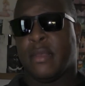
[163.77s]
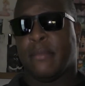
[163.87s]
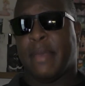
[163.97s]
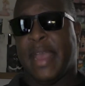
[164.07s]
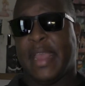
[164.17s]

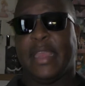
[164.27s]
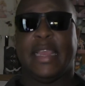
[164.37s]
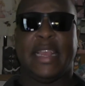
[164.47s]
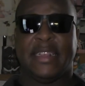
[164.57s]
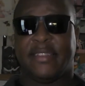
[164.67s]
my
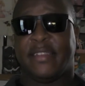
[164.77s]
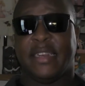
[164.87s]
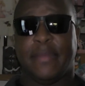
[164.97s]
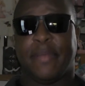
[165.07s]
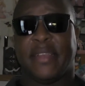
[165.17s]
Is
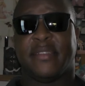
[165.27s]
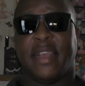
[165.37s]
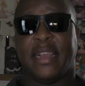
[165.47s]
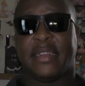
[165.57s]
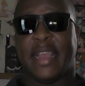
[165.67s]
Sidney
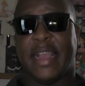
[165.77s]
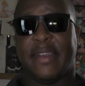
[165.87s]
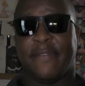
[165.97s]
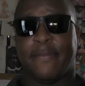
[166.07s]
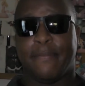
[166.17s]
Prescott Kind
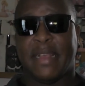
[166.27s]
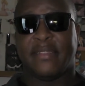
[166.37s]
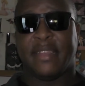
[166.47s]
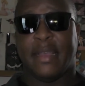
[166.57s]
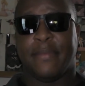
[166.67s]
of
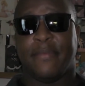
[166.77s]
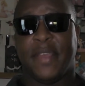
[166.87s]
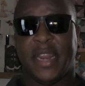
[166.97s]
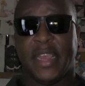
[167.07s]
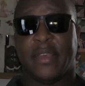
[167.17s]
Messed Up
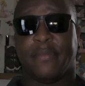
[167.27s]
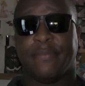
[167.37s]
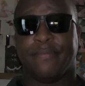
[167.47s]
video.